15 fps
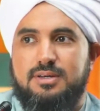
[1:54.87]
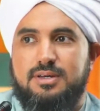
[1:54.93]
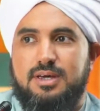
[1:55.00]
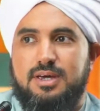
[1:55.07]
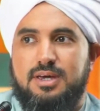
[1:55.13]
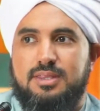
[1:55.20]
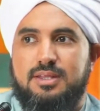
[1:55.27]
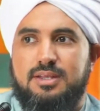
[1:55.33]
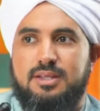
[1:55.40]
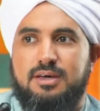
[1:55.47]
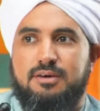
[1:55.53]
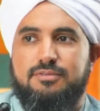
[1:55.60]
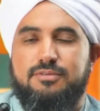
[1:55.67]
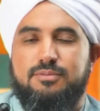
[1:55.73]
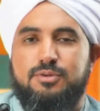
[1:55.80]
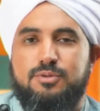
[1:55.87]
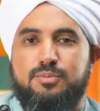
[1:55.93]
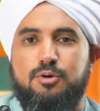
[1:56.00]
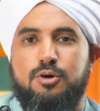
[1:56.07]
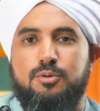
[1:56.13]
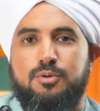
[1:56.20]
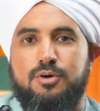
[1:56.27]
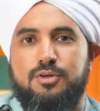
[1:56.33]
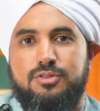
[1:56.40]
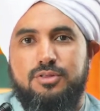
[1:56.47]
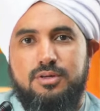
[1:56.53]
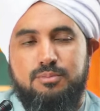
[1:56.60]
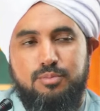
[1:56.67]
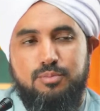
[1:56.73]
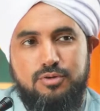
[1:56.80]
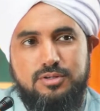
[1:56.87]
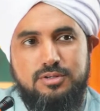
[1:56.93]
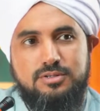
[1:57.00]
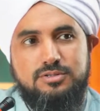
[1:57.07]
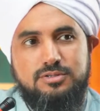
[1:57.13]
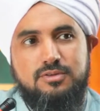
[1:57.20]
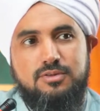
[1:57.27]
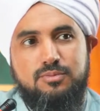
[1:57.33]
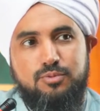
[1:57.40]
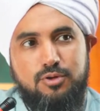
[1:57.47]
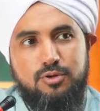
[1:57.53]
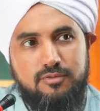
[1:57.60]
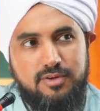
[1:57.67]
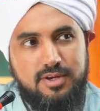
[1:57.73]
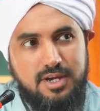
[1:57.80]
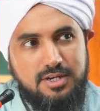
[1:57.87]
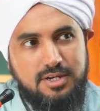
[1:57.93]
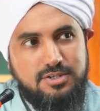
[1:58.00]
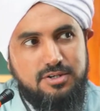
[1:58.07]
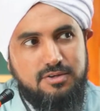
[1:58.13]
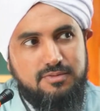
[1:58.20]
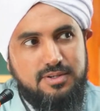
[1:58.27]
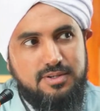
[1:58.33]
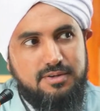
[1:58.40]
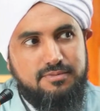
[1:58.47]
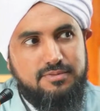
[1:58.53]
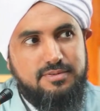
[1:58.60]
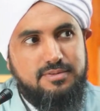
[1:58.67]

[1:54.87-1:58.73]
And the nafs, we spoke about the importance of the purification of the nafs.